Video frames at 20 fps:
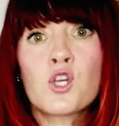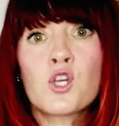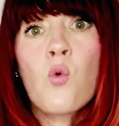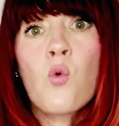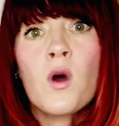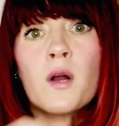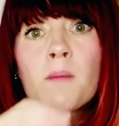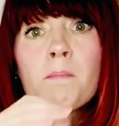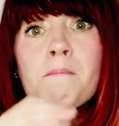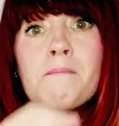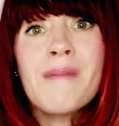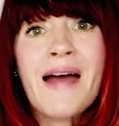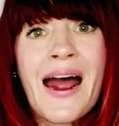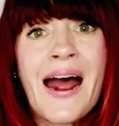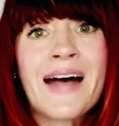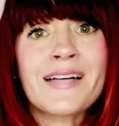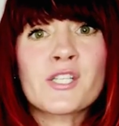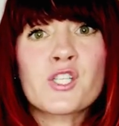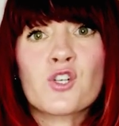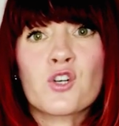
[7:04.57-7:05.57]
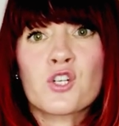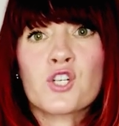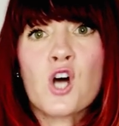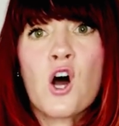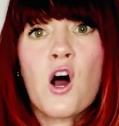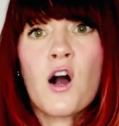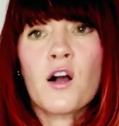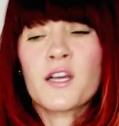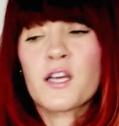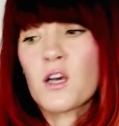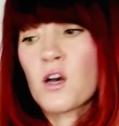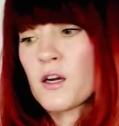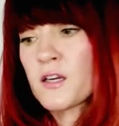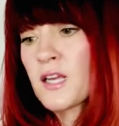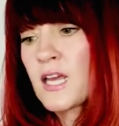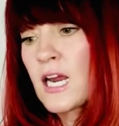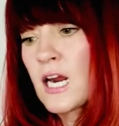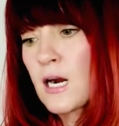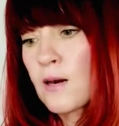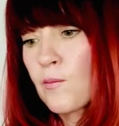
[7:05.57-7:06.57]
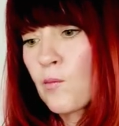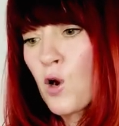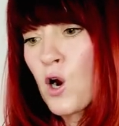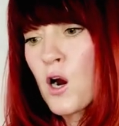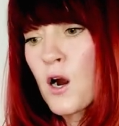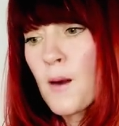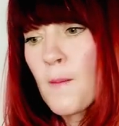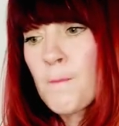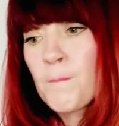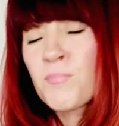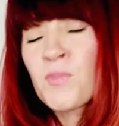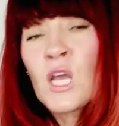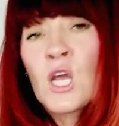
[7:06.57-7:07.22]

want to master talking on camera,